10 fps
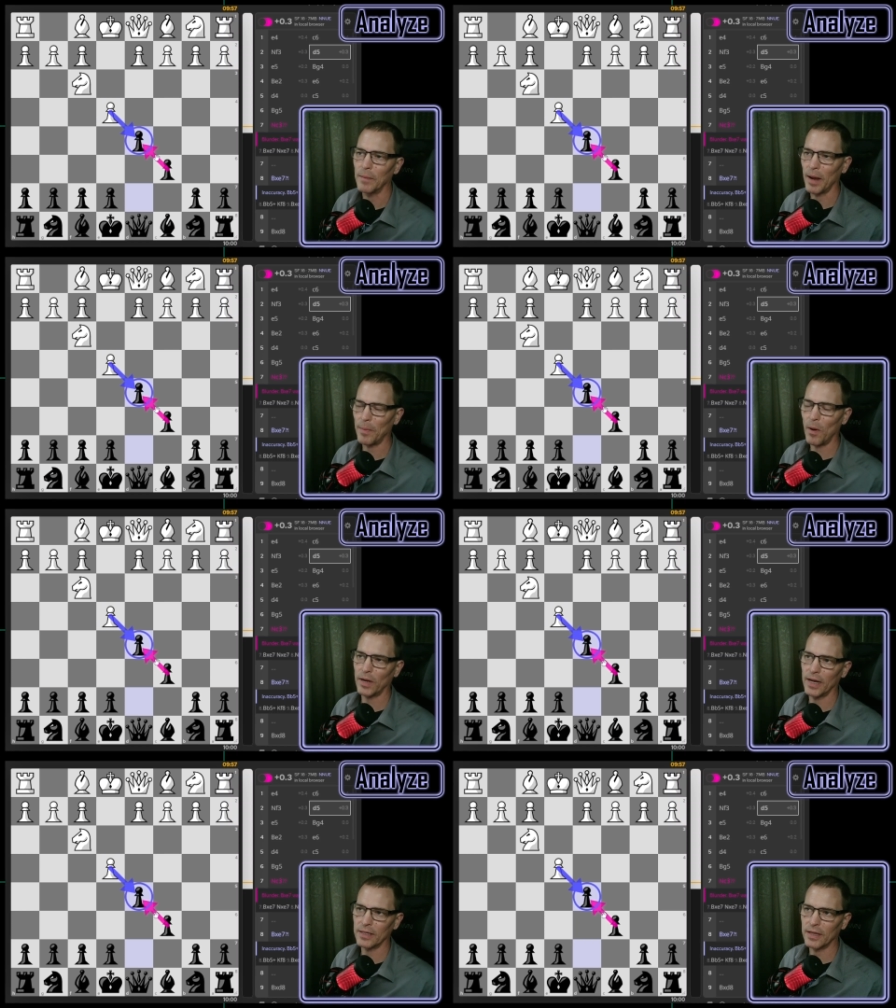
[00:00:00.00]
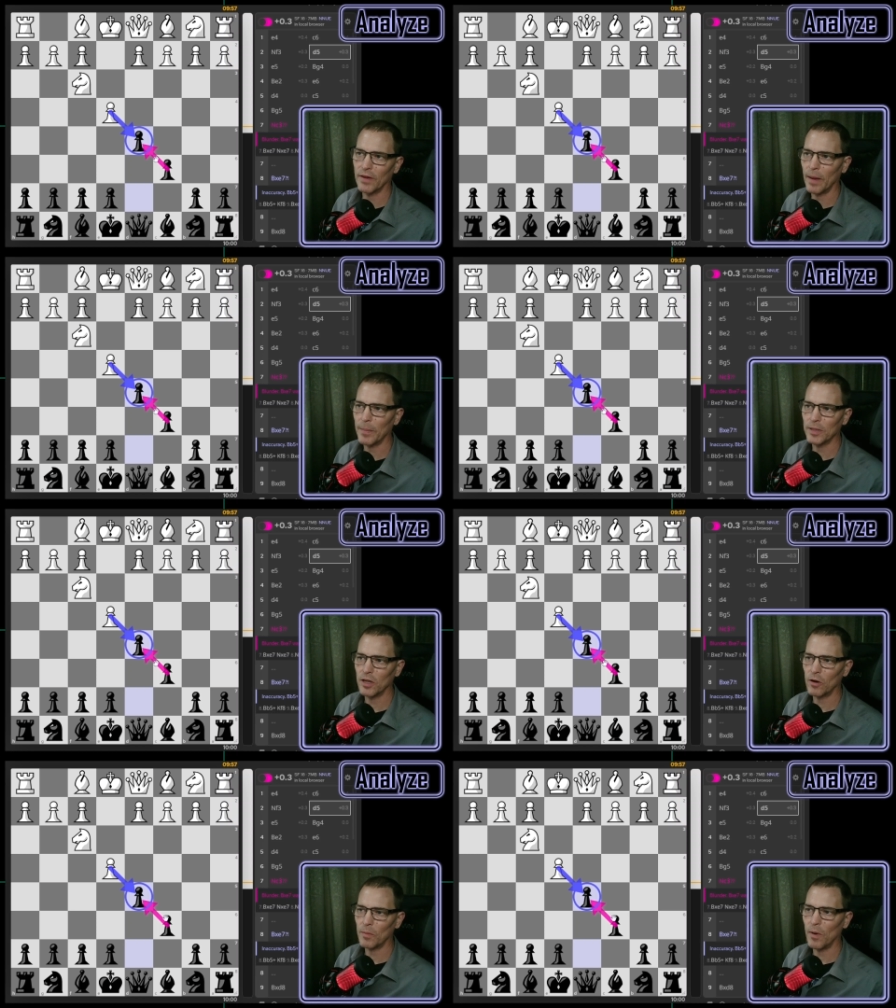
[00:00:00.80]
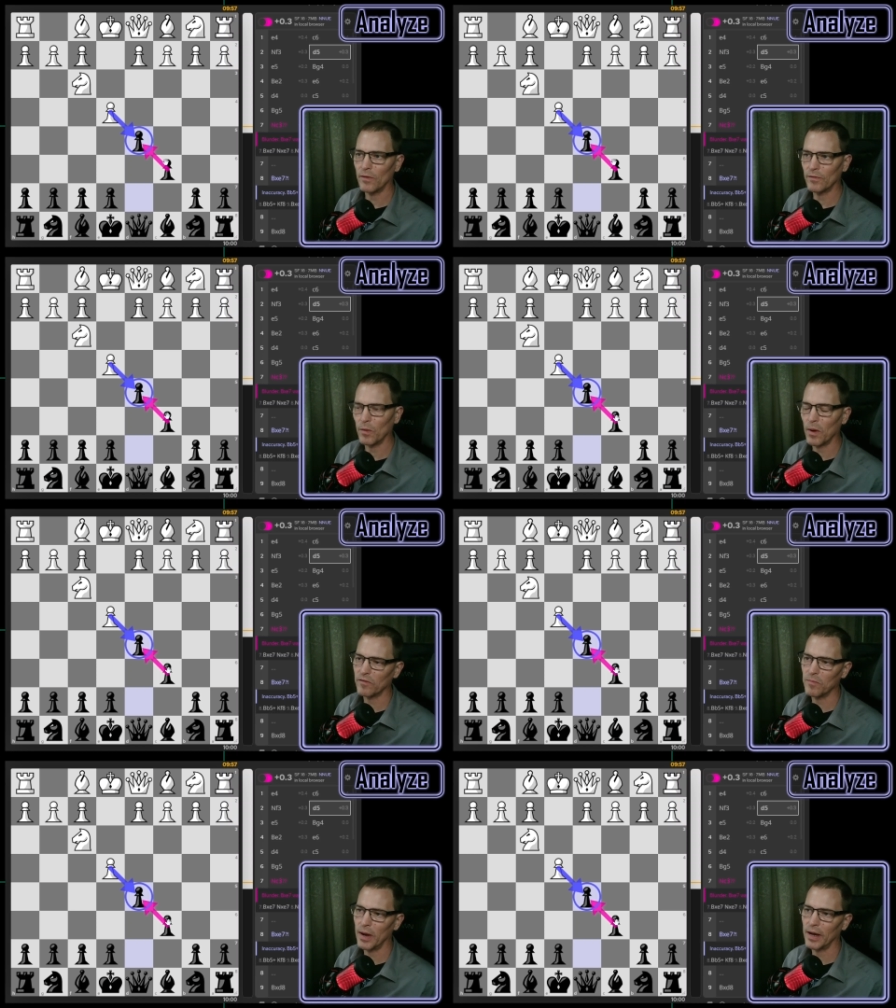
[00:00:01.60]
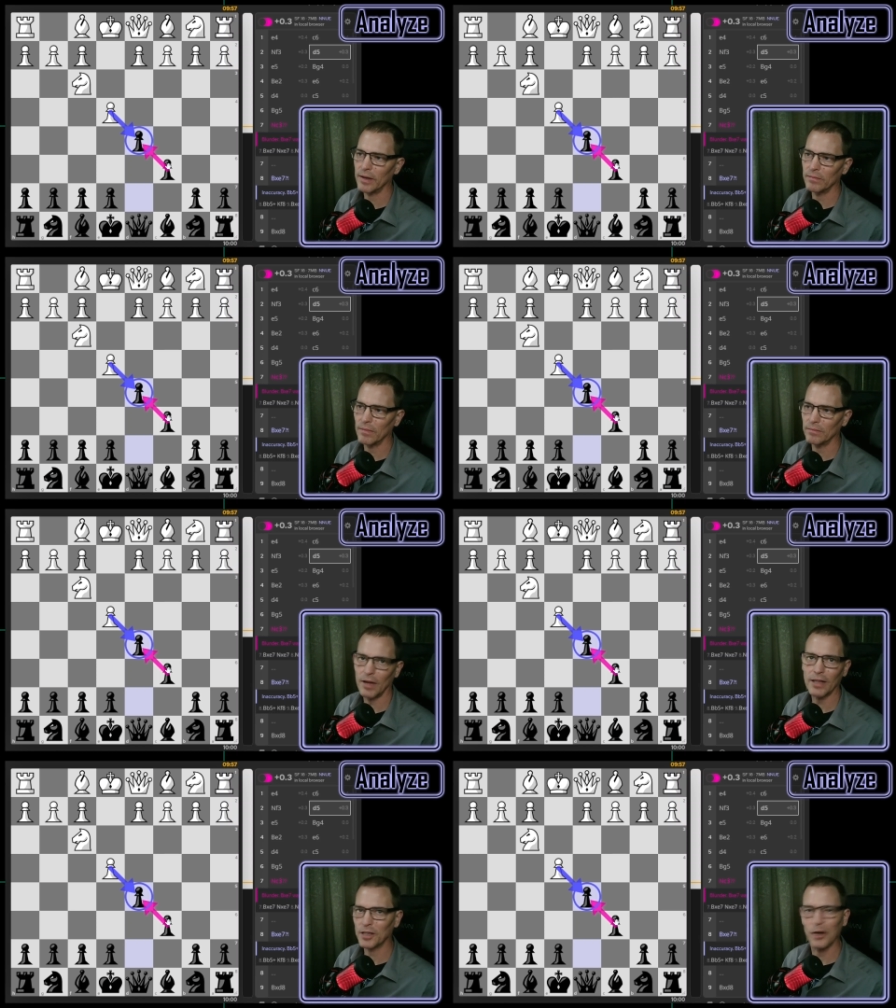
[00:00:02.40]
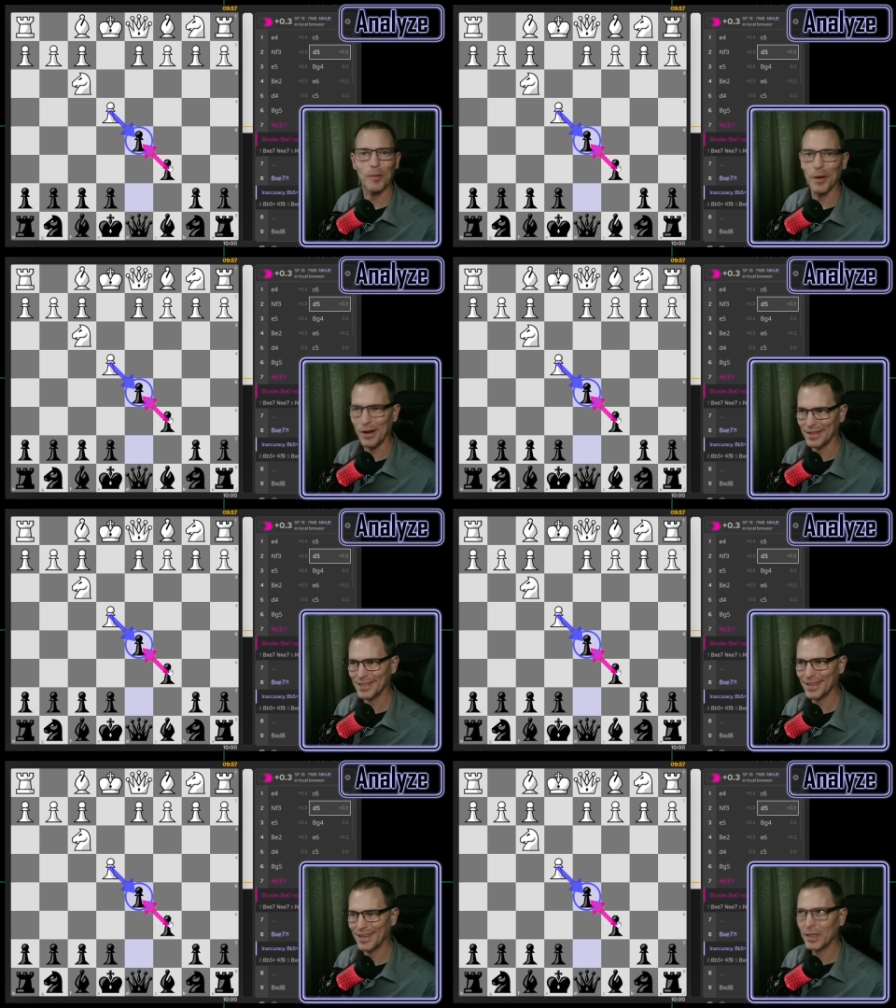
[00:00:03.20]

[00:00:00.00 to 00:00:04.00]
And my opponent has given up a center pawn for one of my not center pawns.